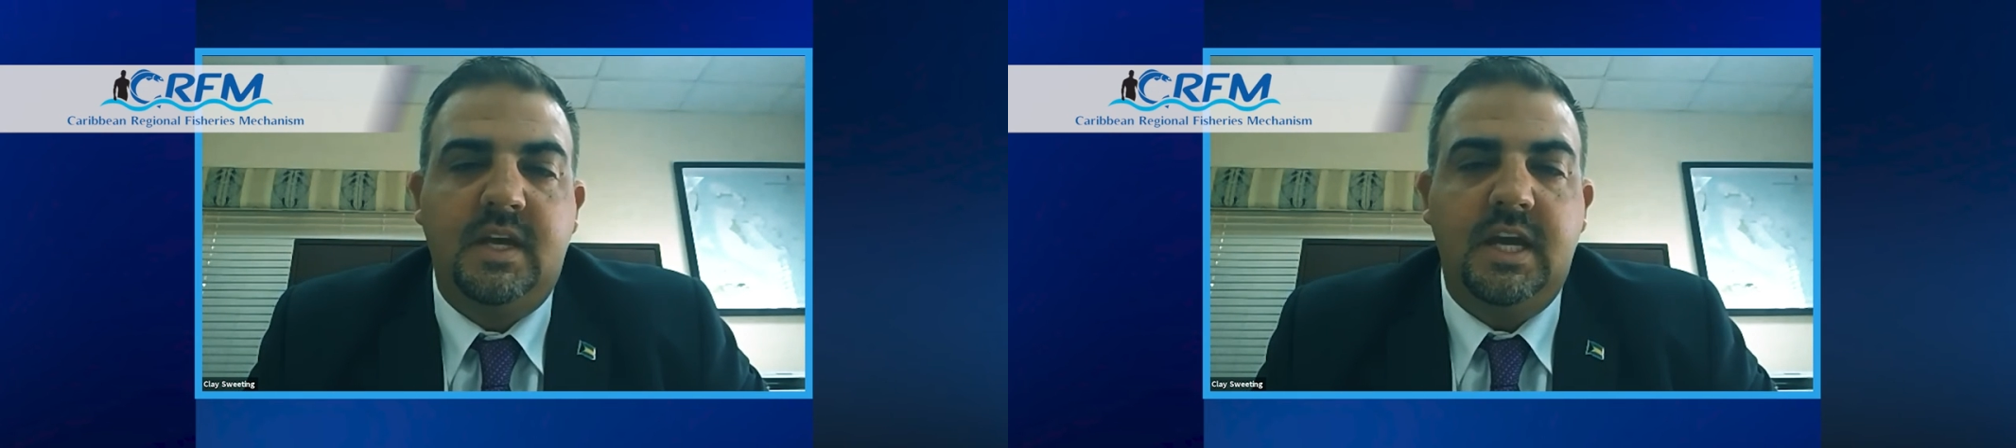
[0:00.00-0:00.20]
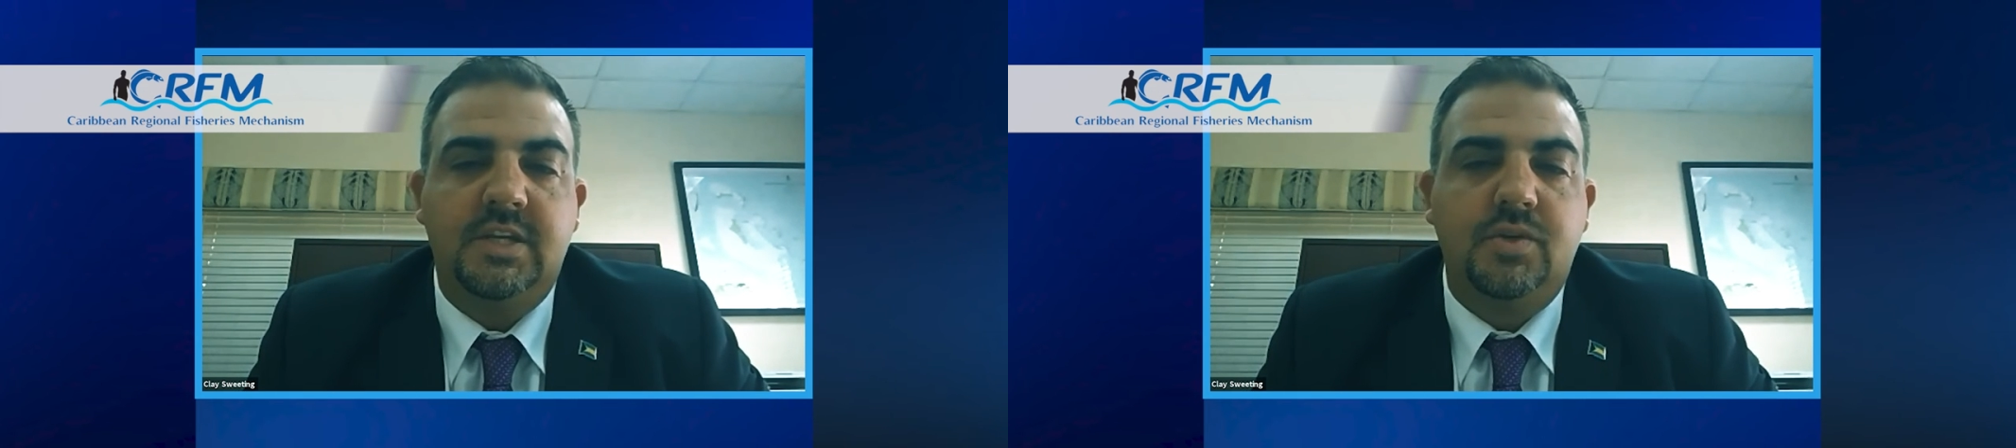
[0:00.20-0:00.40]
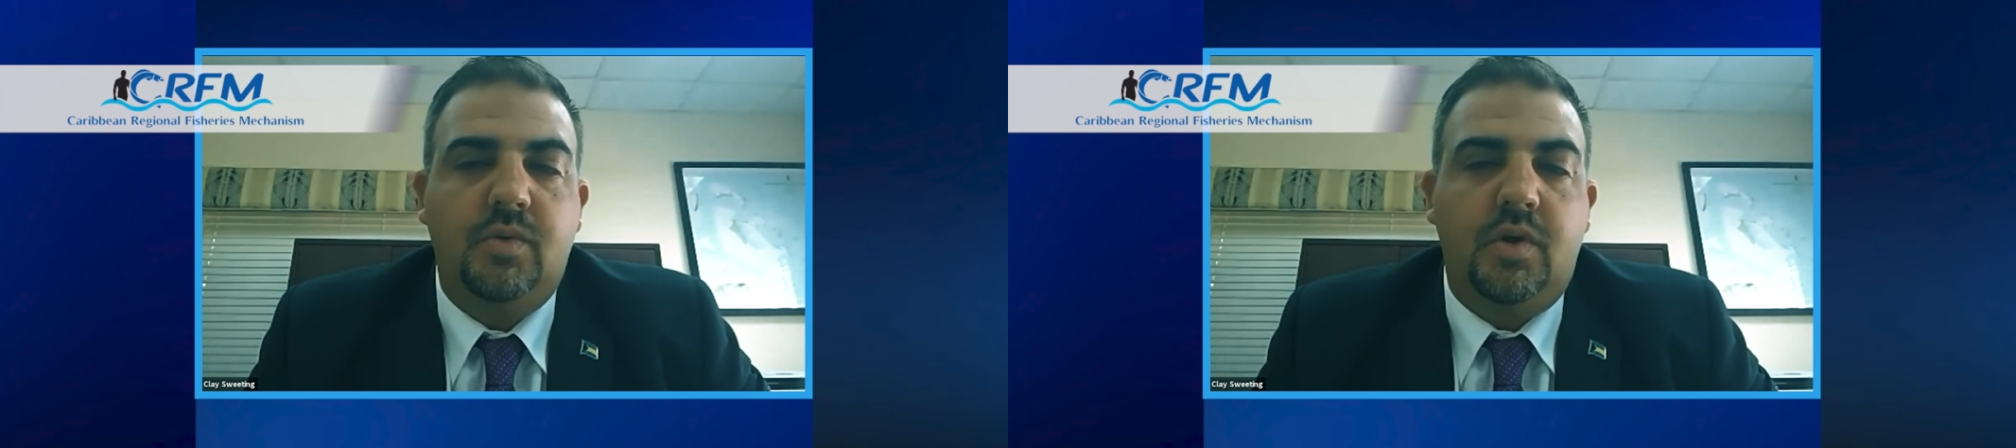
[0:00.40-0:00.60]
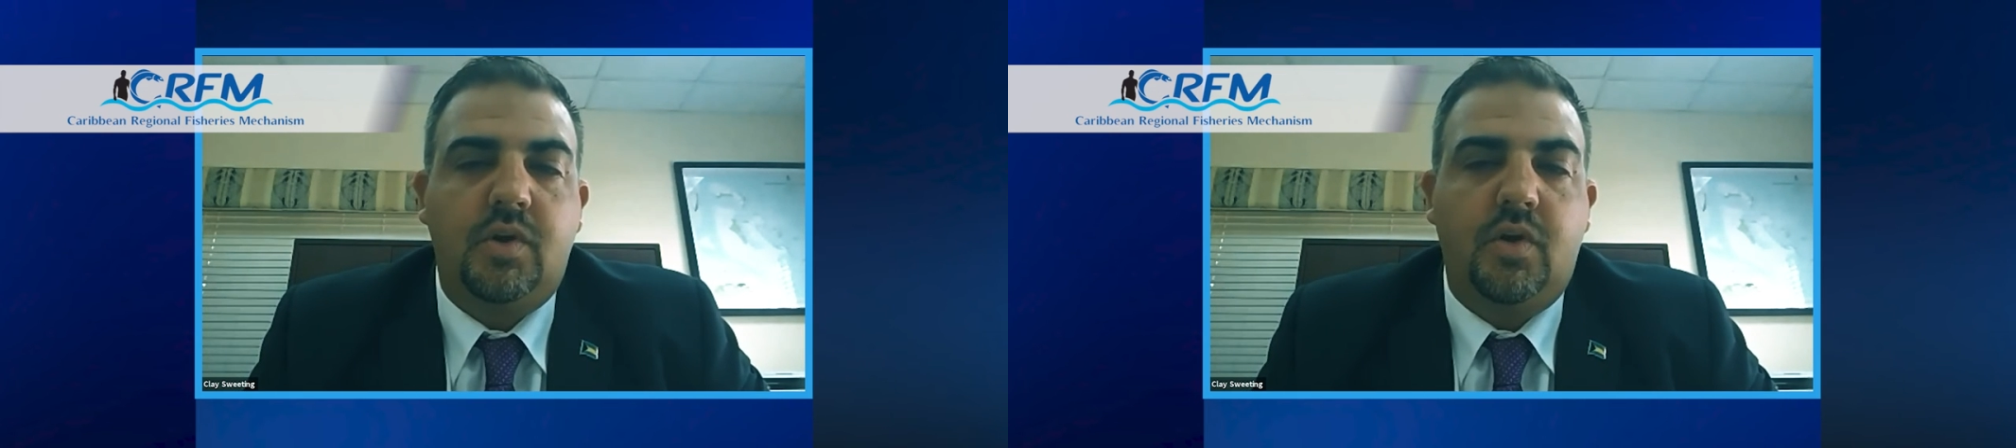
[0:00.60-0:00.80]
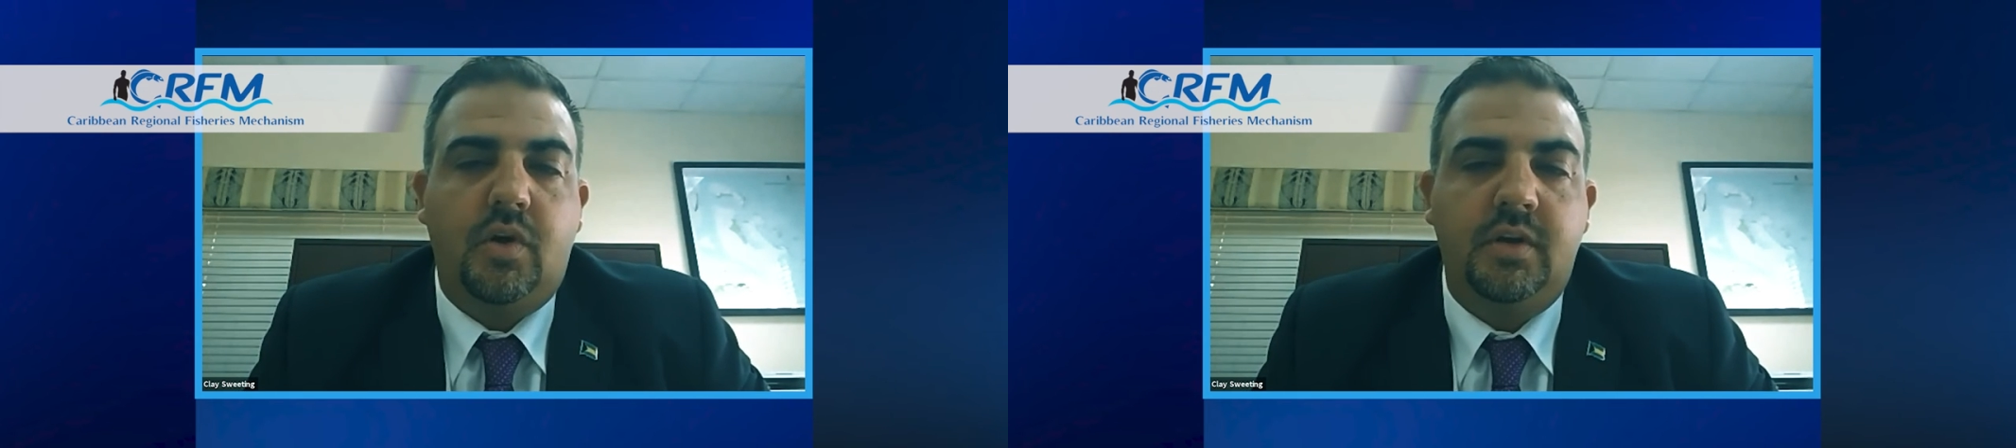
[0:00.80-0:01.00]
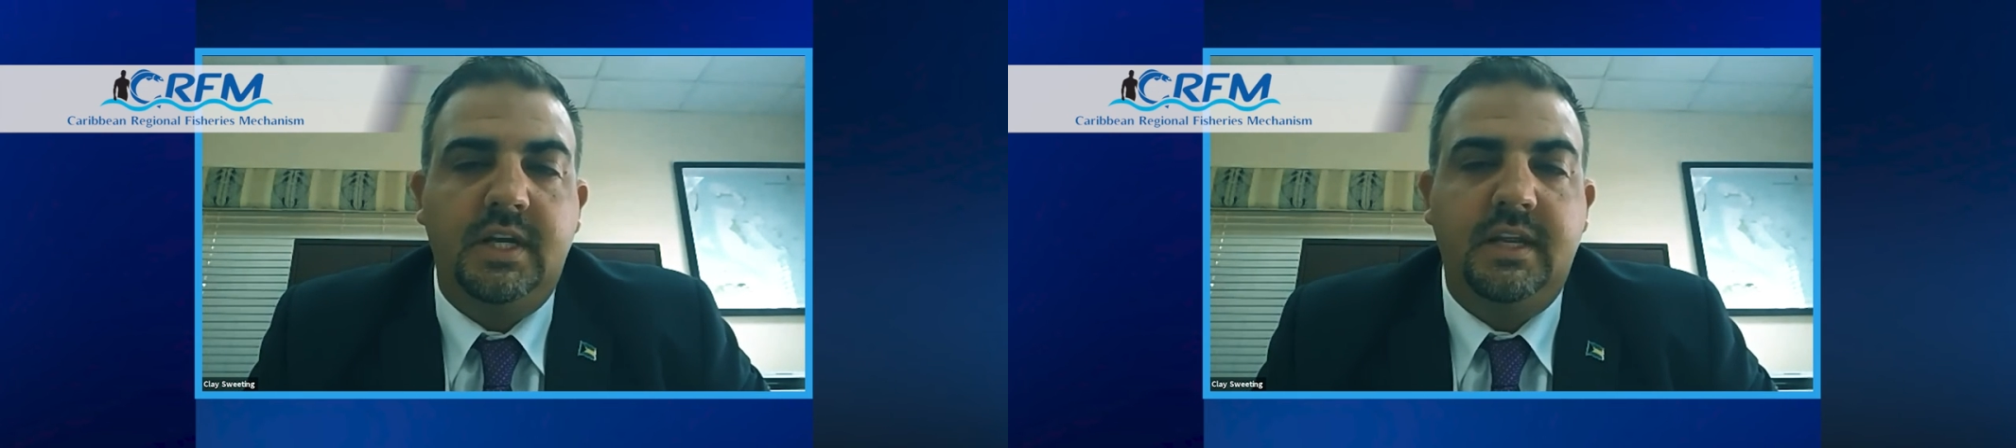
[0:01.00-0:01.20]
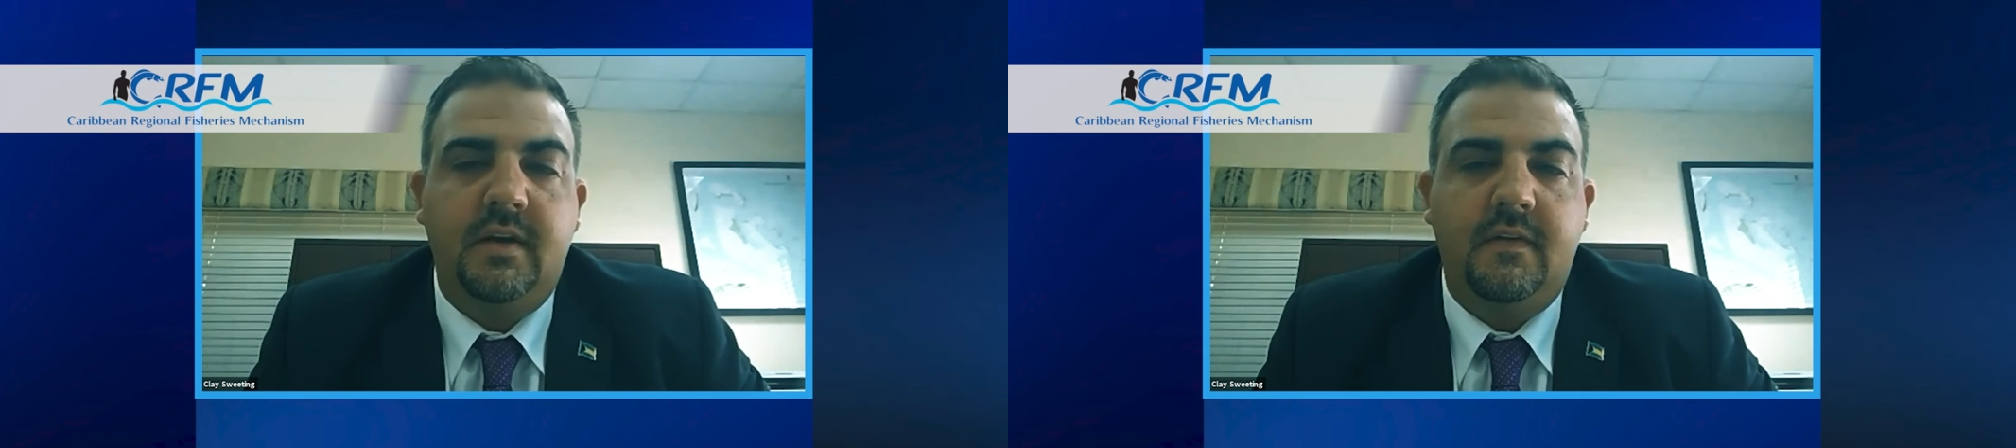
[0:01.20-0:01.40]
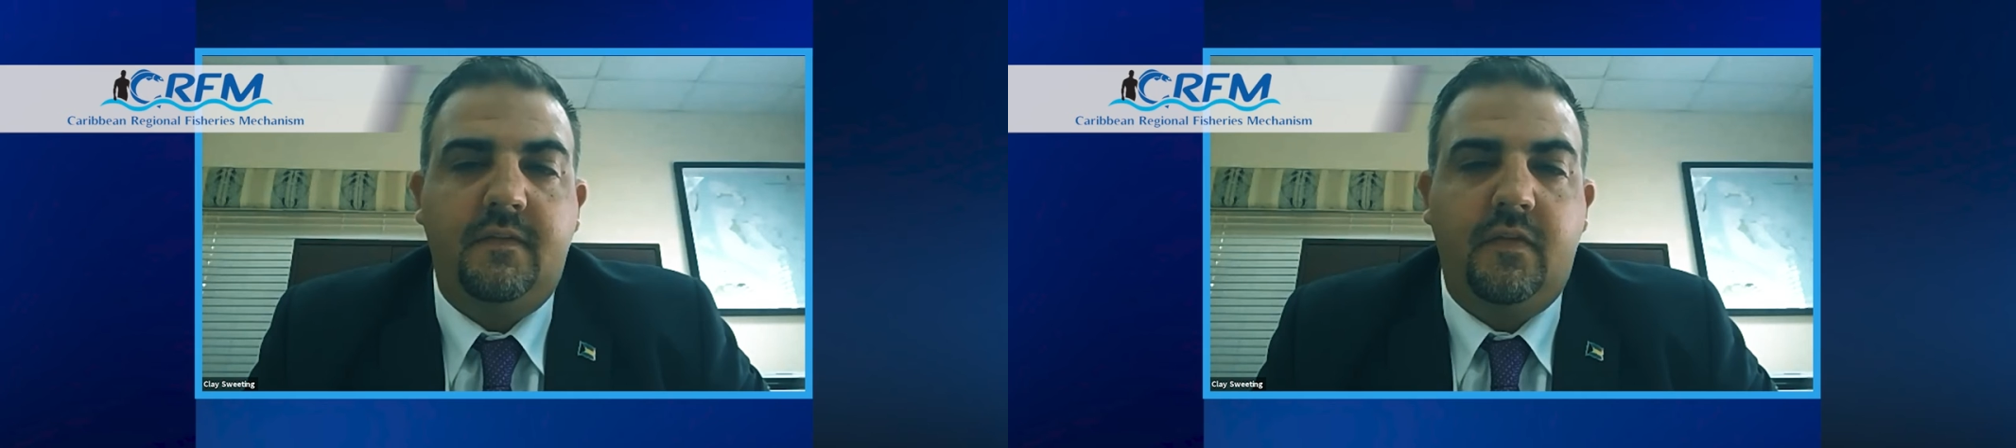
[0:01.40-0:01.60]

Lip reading: and to accordingly